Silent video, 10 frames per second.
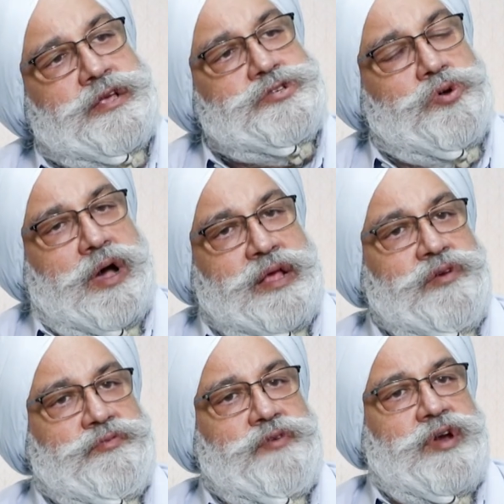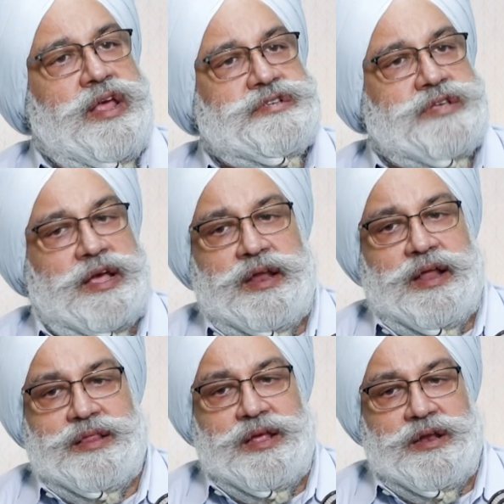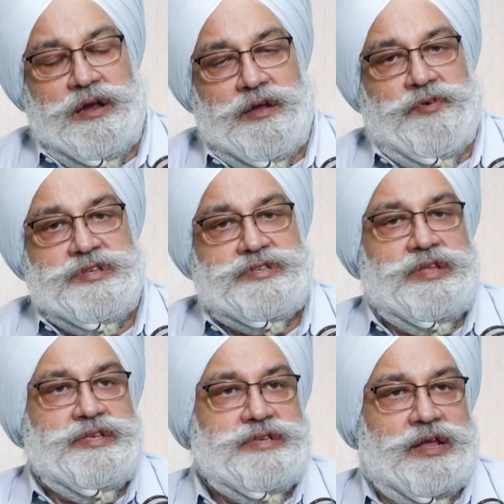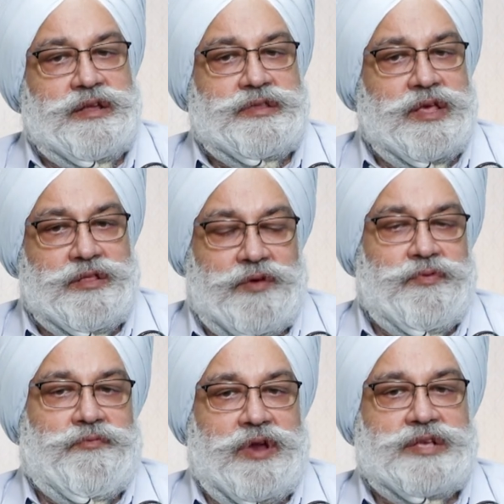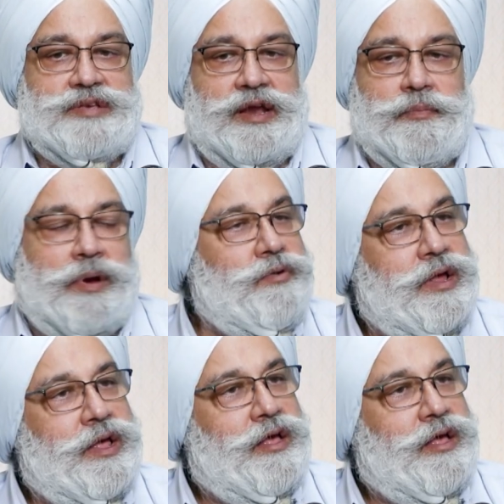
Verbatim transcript: So I think we're very excited. I think the mm. Mm-hmm. diversity is the other thing that we're very excited about.